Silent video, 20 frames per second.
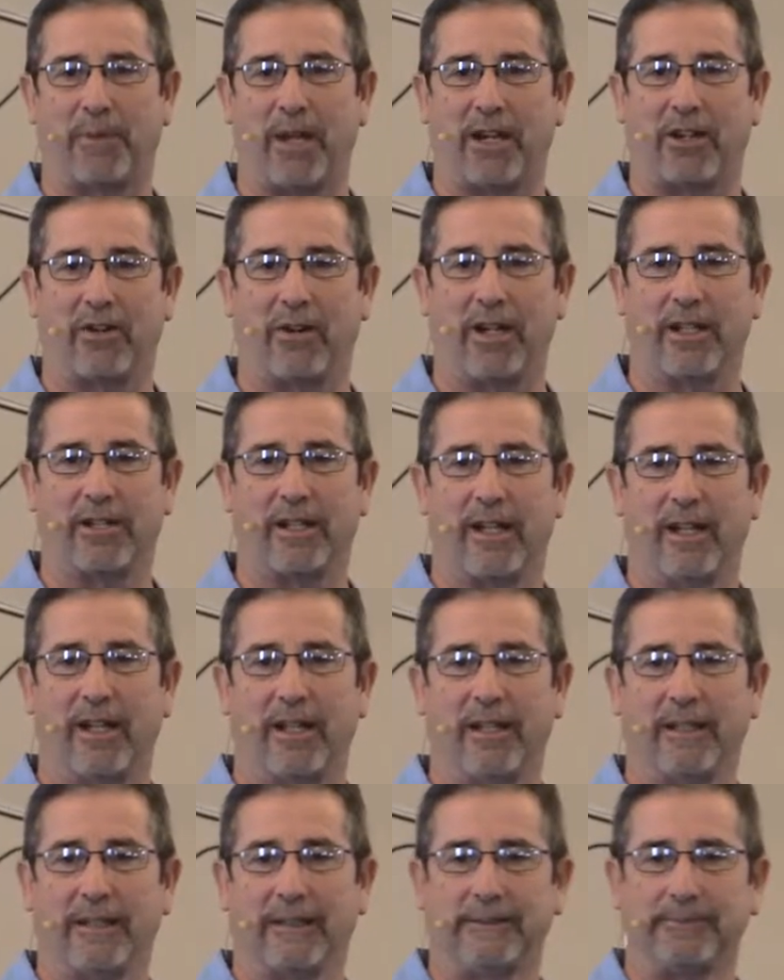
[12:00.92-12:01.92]
there, Chris.
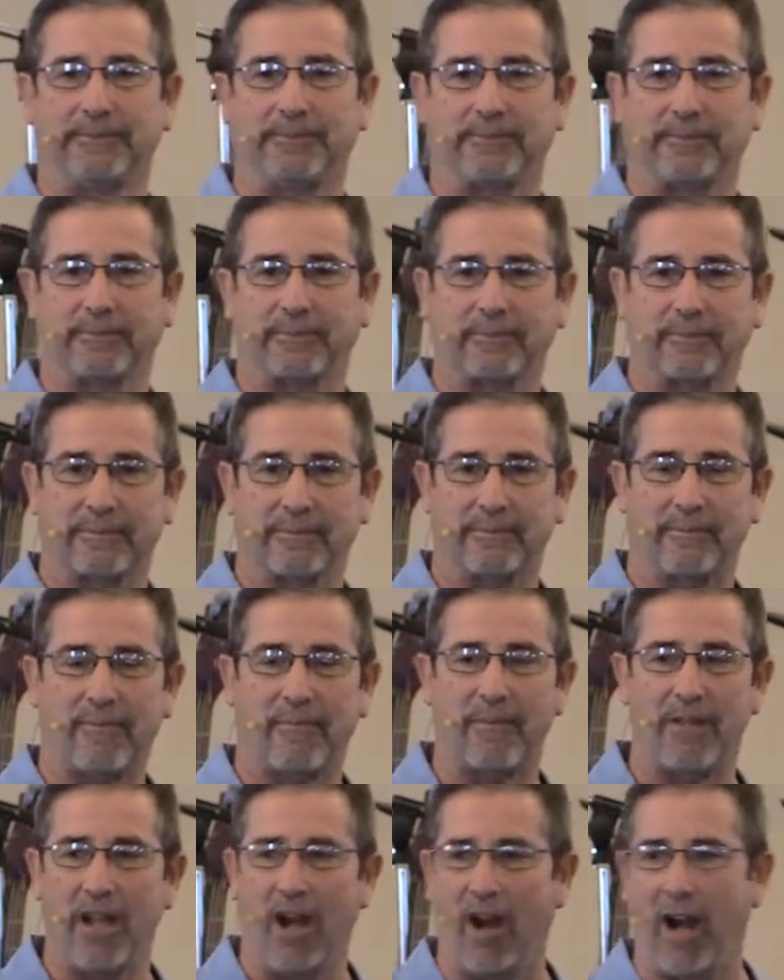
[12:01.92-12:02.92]

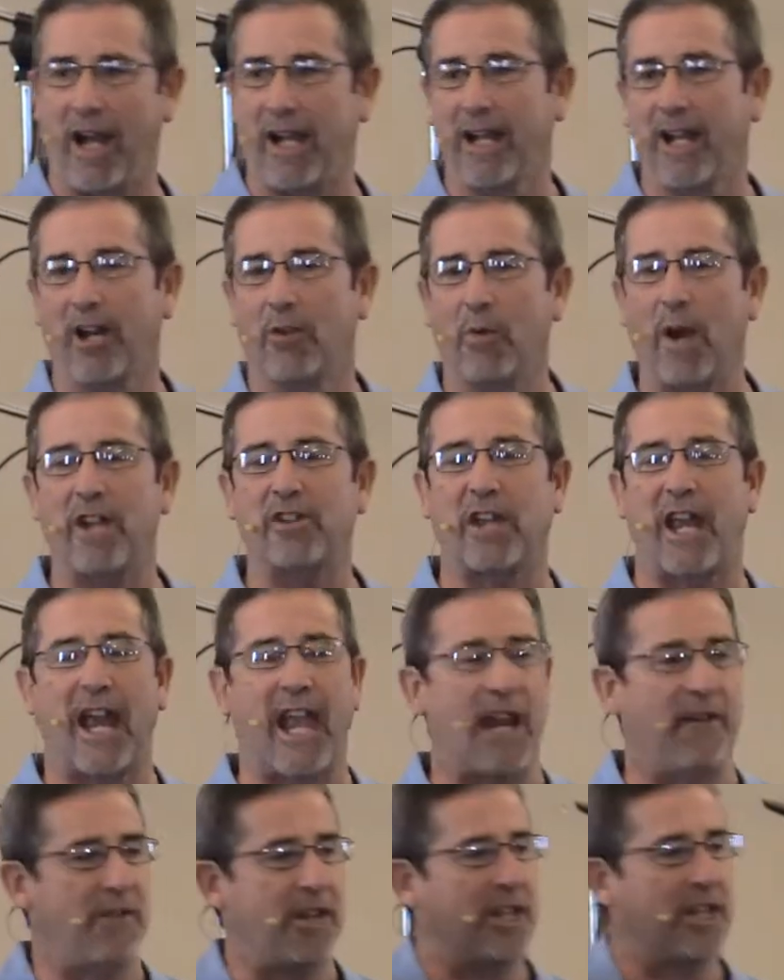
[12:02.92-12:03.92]
All right, raise your
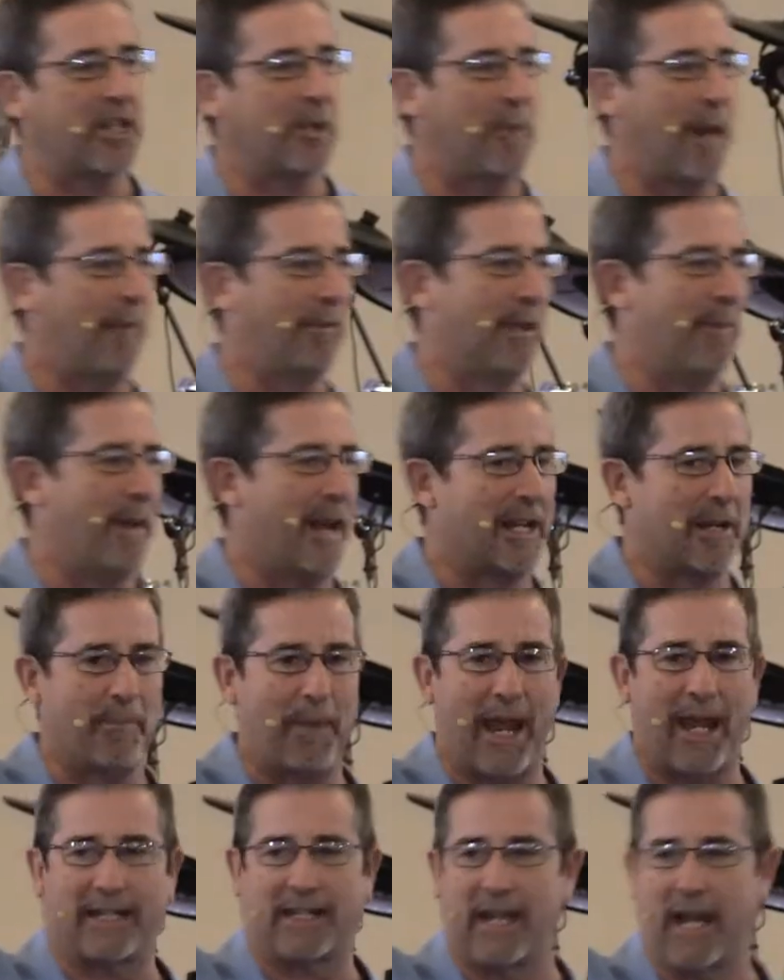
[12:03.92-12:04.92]
hand if you think you'll be able to make it
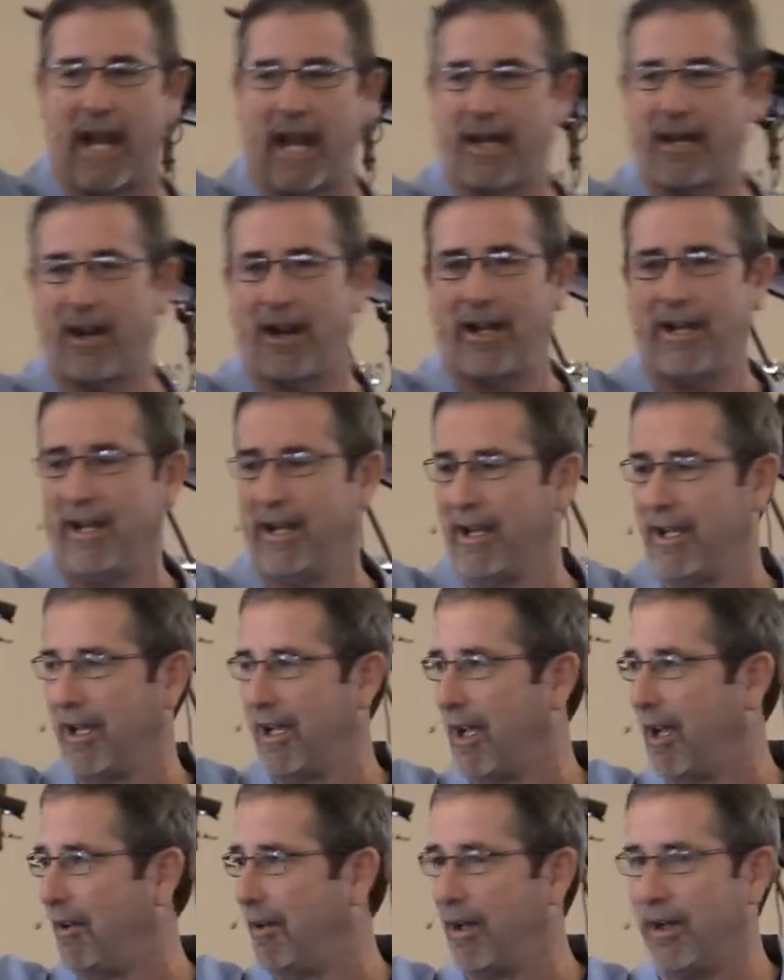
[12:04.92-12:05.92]
back tonight. All
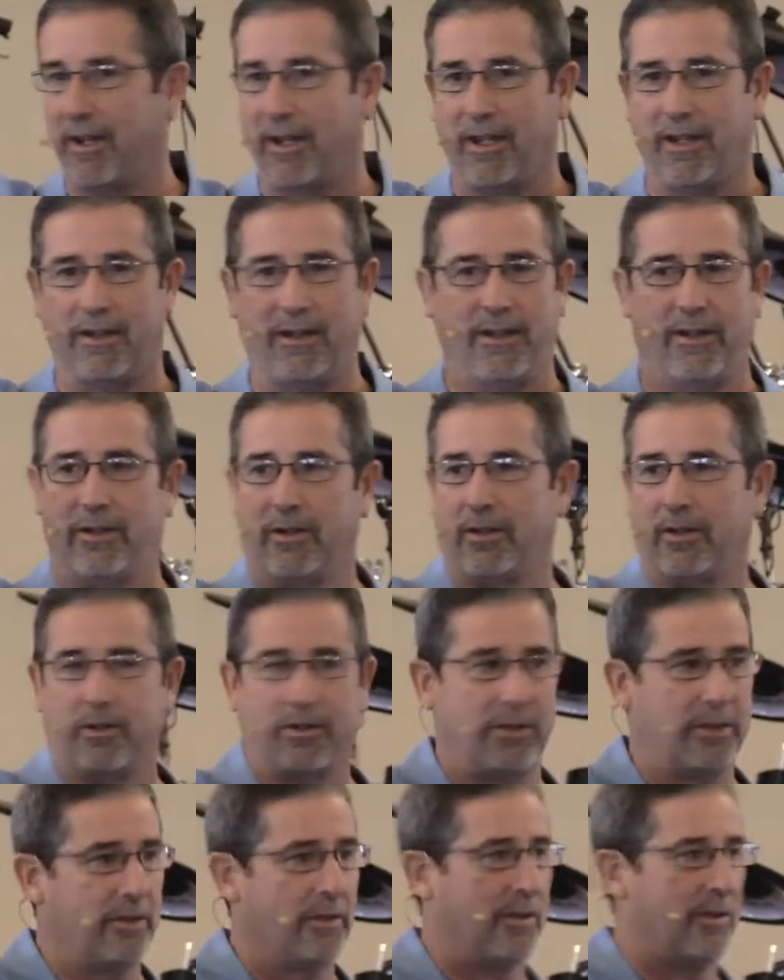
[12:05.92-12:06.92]

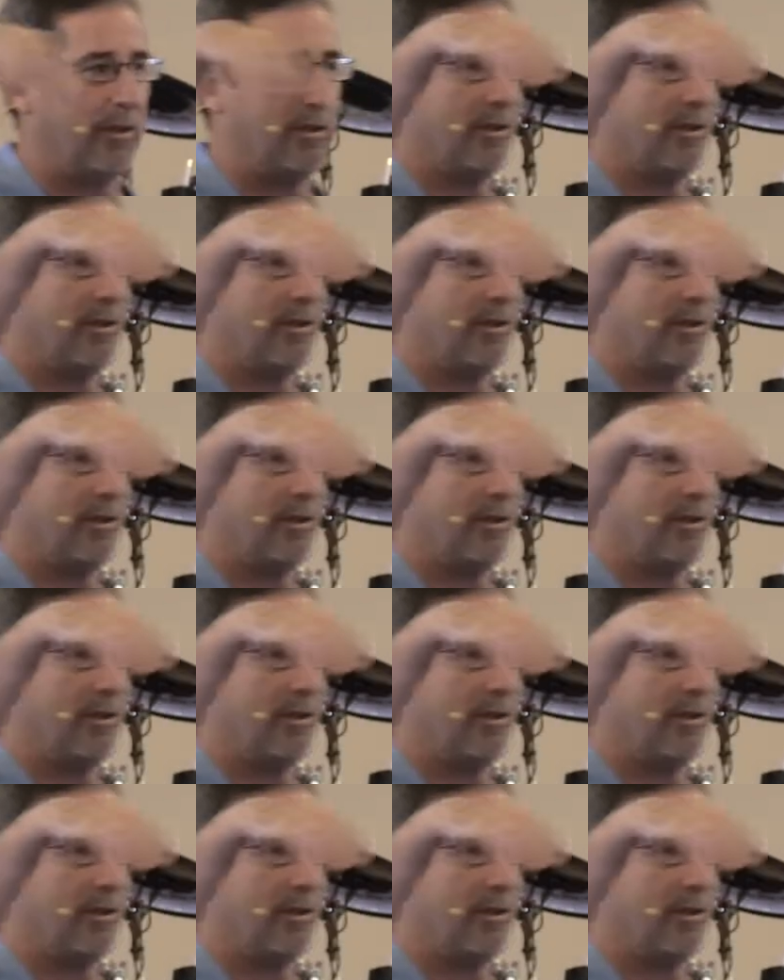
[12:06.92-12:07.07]
right.